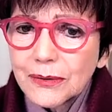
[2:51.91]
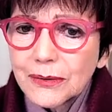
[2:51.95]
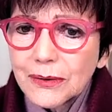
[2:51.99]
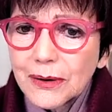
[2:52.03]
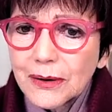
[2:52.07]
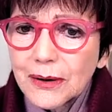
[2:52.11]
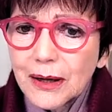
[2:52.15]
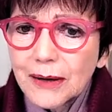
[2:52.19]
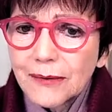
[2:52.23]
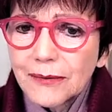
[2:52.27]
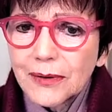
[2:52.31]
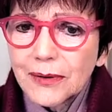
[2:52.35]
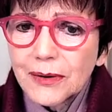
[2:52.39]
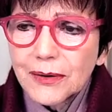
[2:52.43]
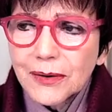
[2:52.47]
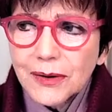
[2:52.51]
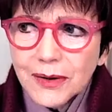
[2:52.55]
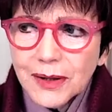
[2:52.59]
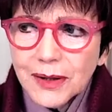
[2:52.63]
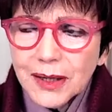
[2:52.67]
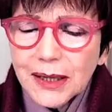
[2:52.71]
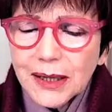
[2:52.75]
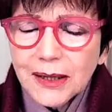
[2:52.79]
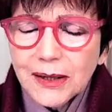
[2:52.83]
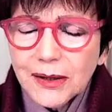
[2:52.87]
I've got an
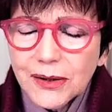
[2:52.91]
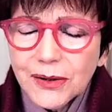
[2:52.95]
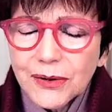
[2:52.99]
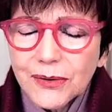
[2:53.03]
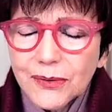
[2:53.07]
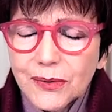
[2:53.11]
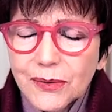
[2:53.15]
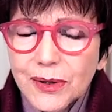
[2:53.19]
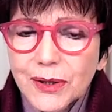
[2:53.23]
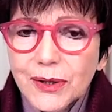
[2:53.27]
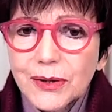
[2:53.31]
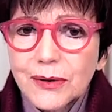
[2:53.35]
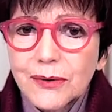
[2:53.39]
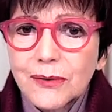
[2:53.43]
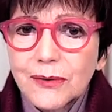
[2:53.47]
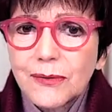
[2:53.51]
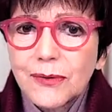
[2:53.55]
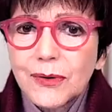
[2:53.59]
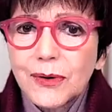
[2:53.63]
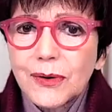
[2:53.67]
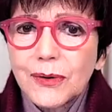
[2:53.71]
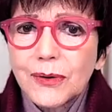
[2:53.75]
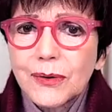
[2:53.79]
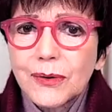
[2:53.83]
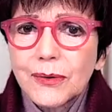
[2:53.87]
intuition for
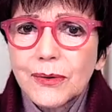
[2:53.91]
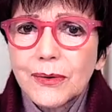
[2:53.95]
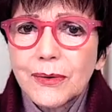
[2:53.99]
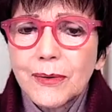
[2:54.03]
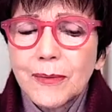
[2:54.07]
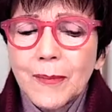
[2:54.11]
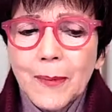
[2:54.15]
you.